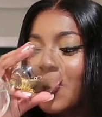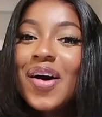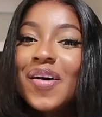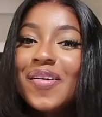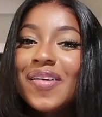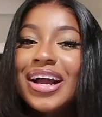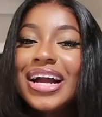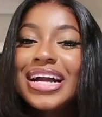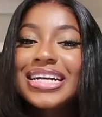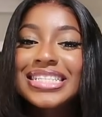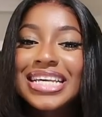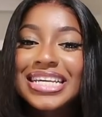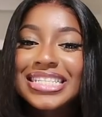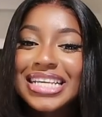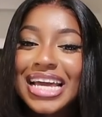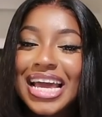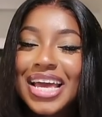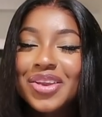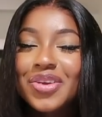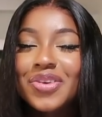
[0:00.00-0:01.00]
Alright guys, that's
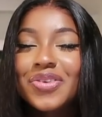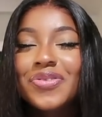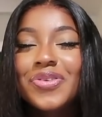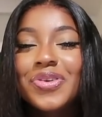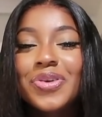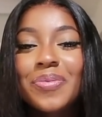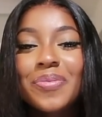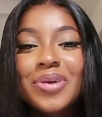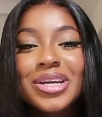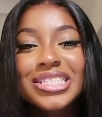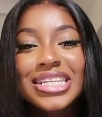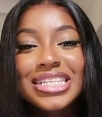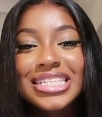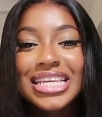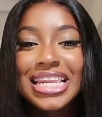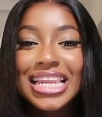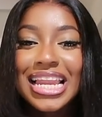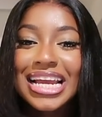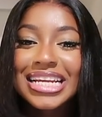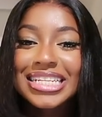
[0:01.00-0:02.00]
the end of this video. Make sure
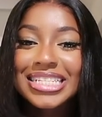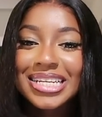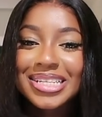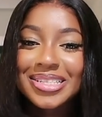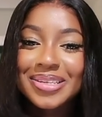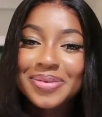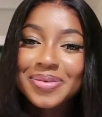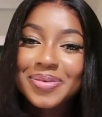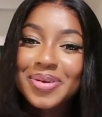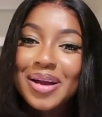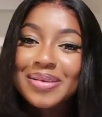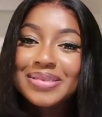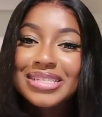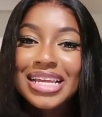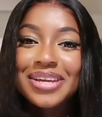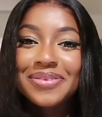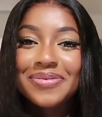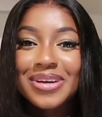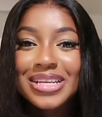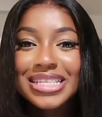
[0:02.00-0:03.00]
to like, share, subscribe,
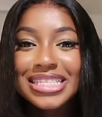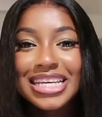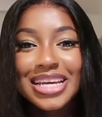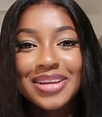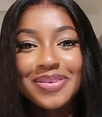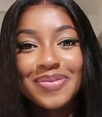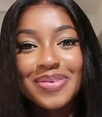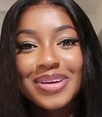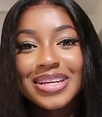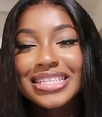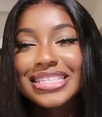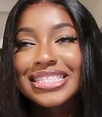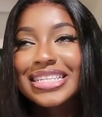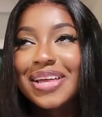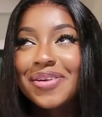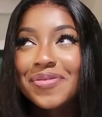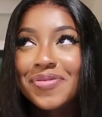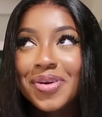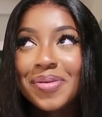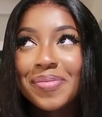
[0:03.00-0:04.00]
tell a friend
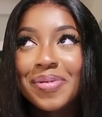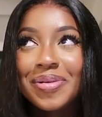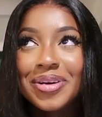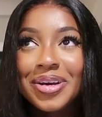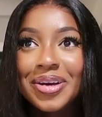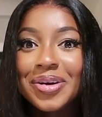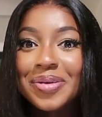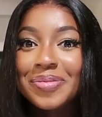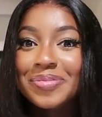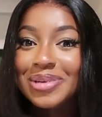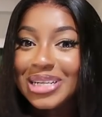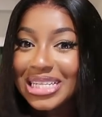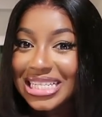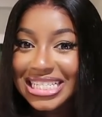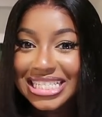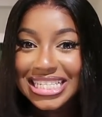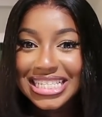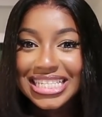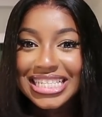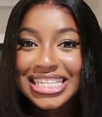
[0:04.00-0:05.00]
about your
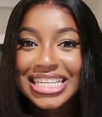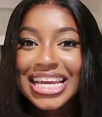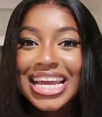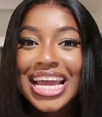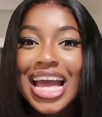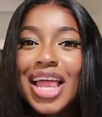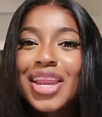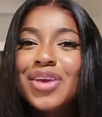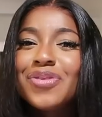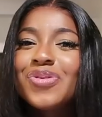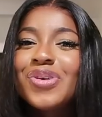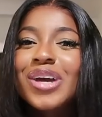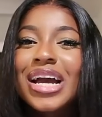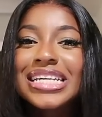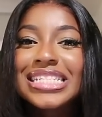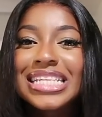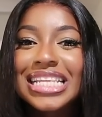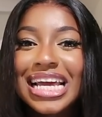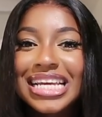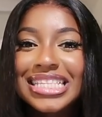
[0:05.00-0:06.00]
BGT today. And if you
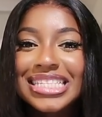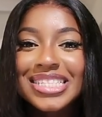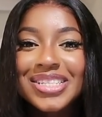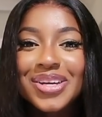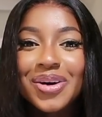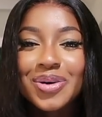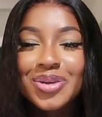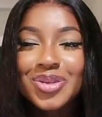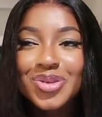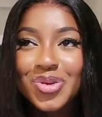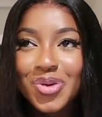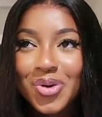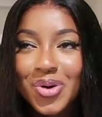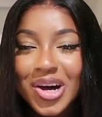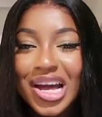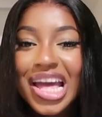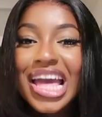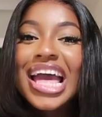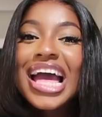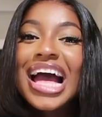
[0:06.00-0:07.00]
guys like this girl
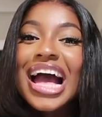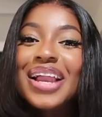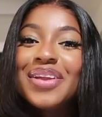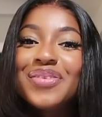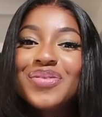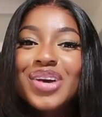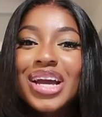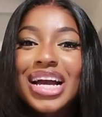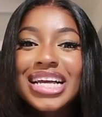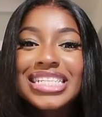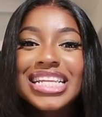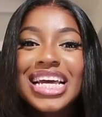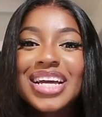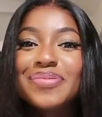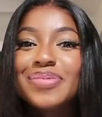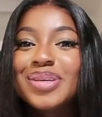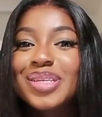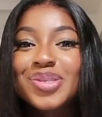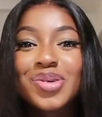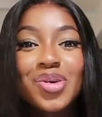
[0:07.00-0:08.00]
talk, and if you guys
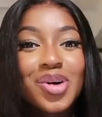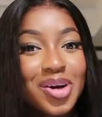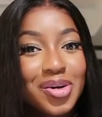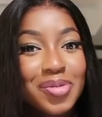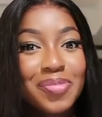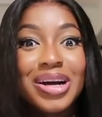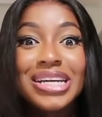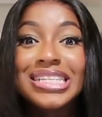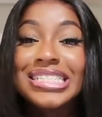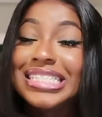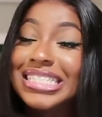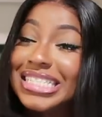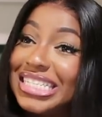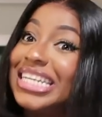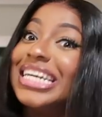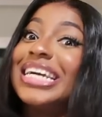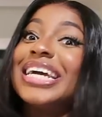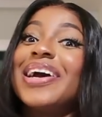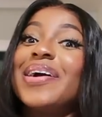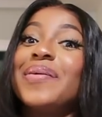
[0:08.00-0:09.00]
like me talking my
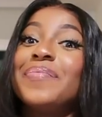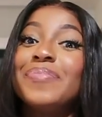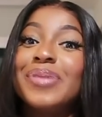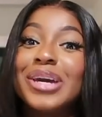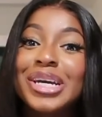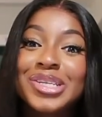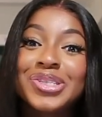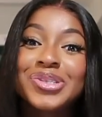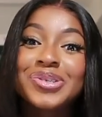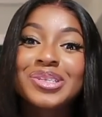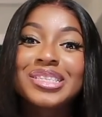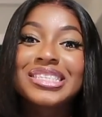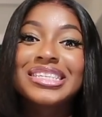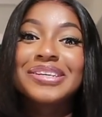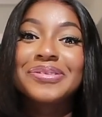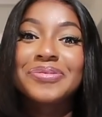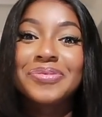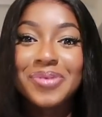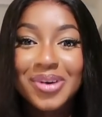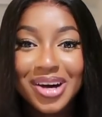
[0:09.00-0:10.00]
shit, make sure
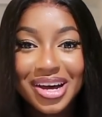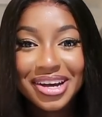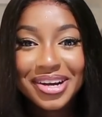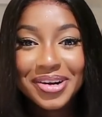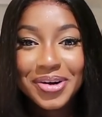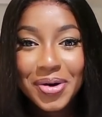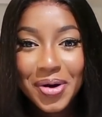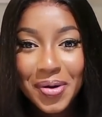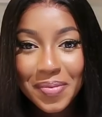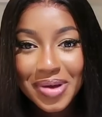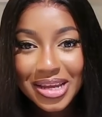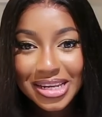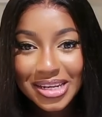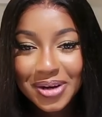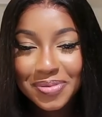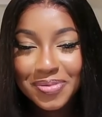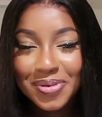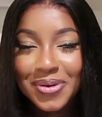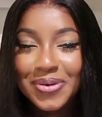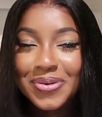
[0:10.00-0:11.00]
to comment
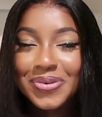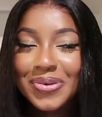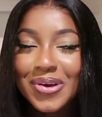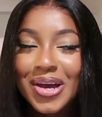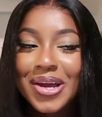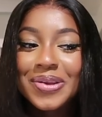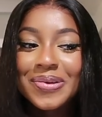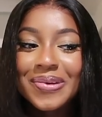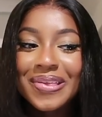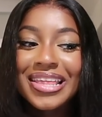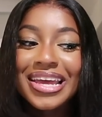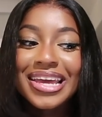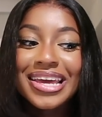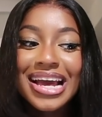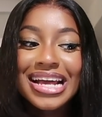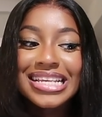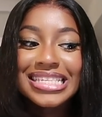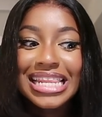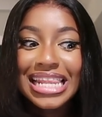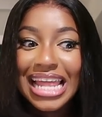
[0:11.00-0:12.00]
down below so I know that you
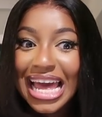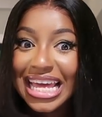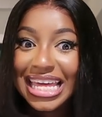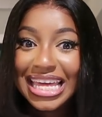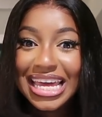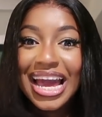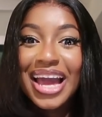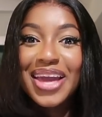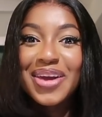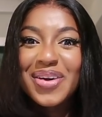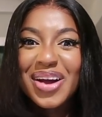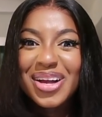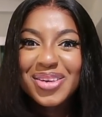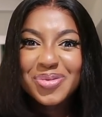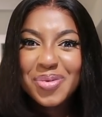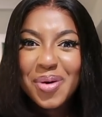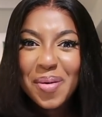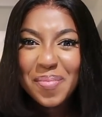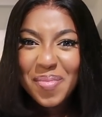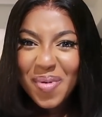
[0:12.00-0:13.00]
guys like it and you
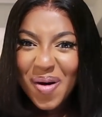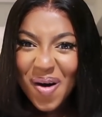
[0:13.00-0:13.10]
guys want